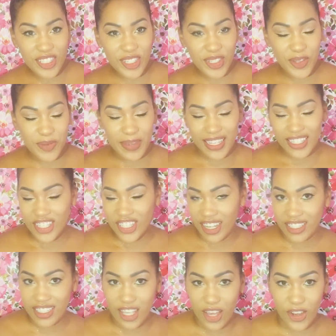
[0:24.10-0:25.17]
YouTube, it's
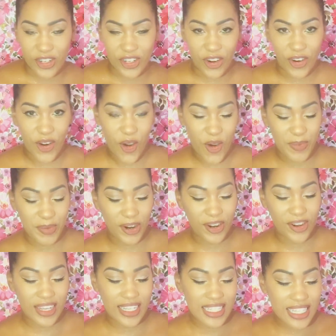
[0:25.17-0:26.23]
Chantal, your
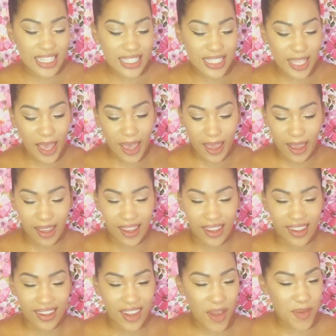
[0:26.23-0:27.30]
homegirl, and
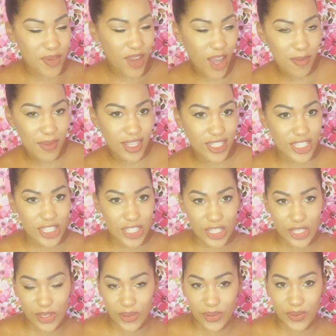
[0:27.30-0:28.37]
today I'm coming to
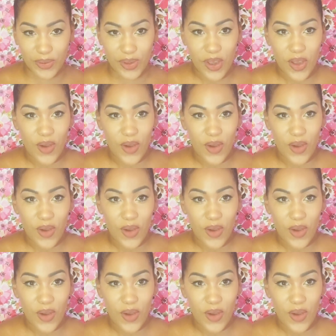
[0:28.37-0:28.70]
you